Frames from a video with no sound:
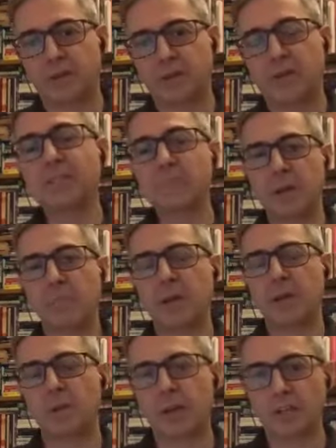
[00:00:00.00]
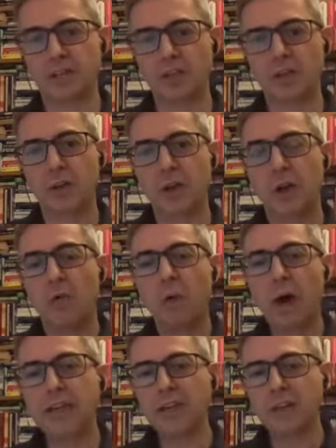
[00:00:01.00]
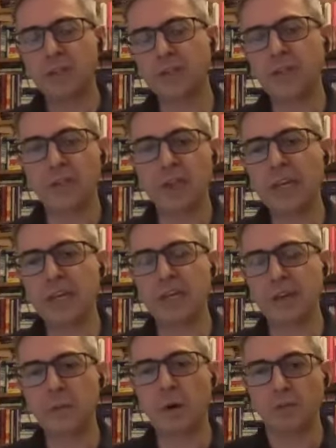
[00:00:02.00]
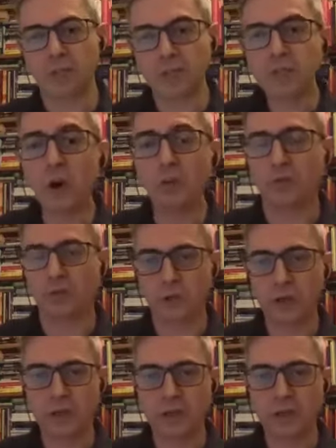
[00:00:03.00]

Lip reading: That's my main question. Why not thinking about software